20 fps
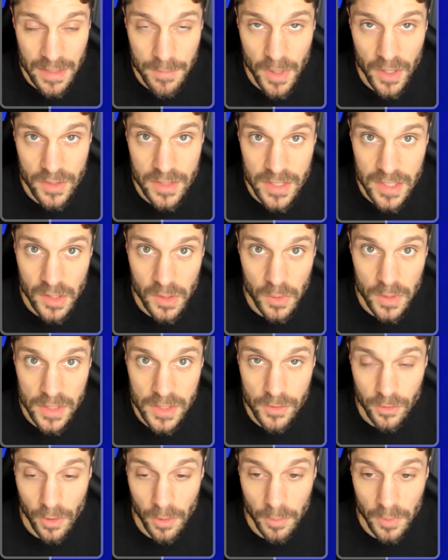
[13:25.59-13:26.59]
email
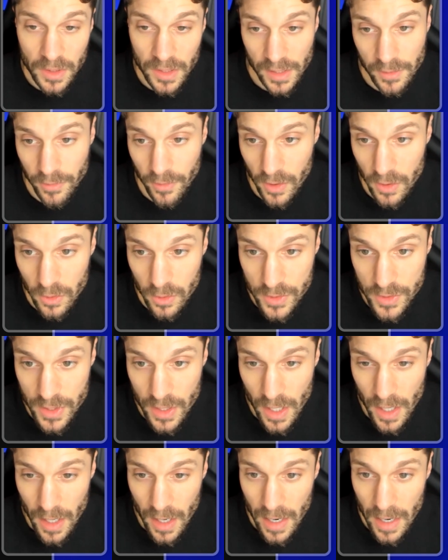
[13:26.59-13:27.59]
sequence from ClickFunnels
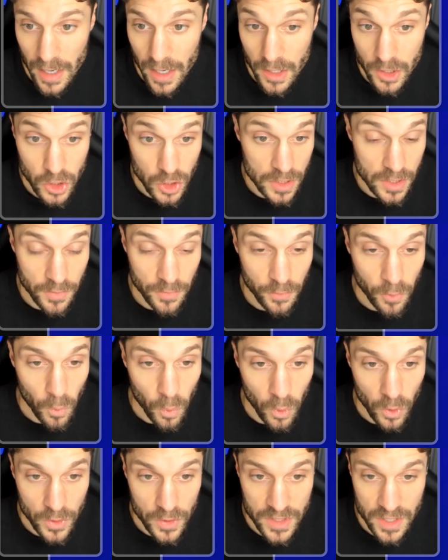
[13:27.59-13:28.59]
just
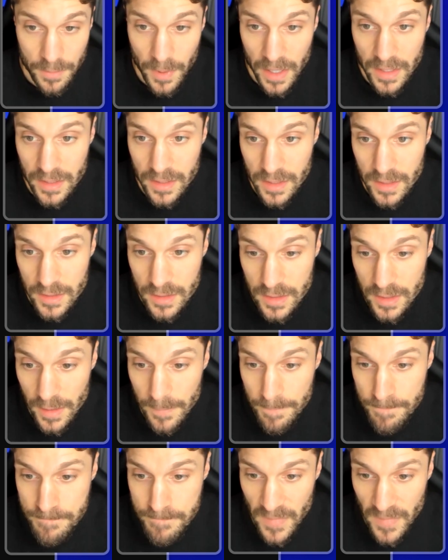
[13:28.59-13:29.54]
for some ideas.